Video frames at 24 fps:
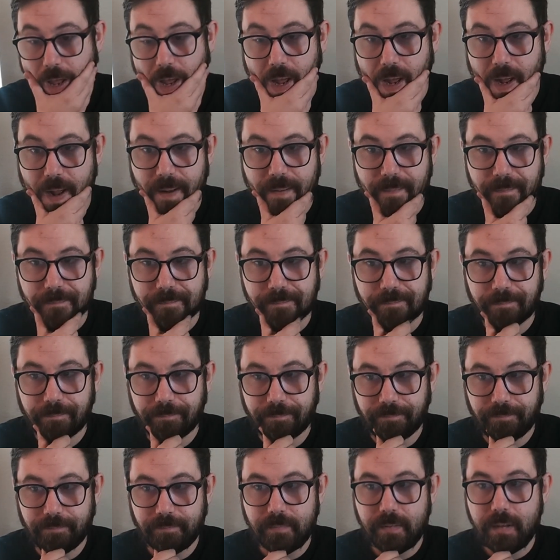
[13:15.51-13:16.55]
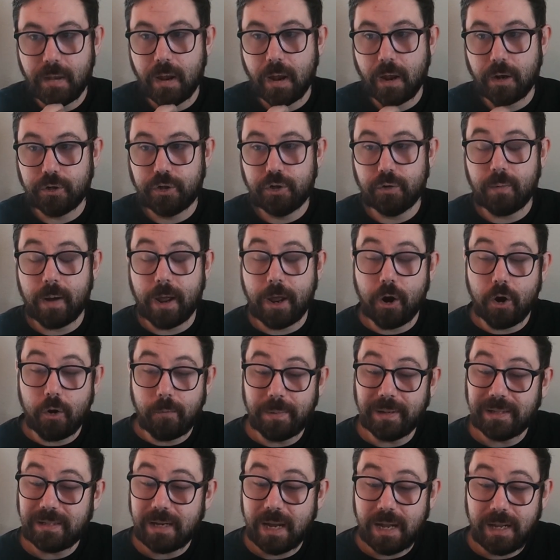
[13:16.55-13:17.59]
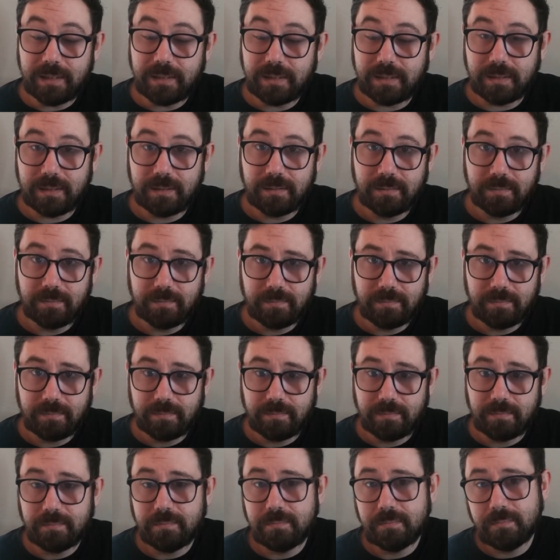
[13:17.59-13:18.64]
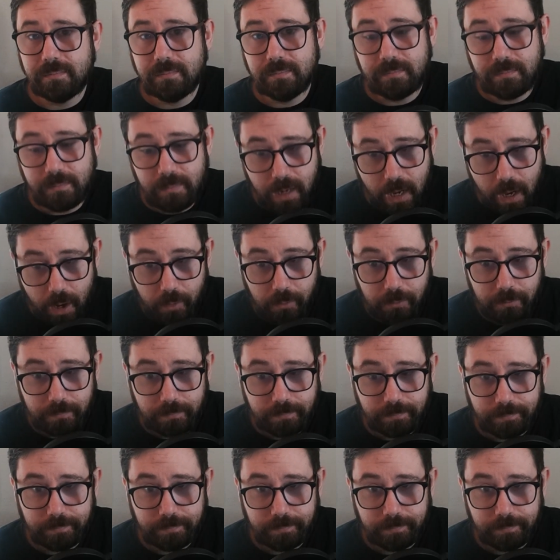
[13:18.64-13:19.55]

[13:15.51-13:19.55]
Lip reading: Do I hope it does? No.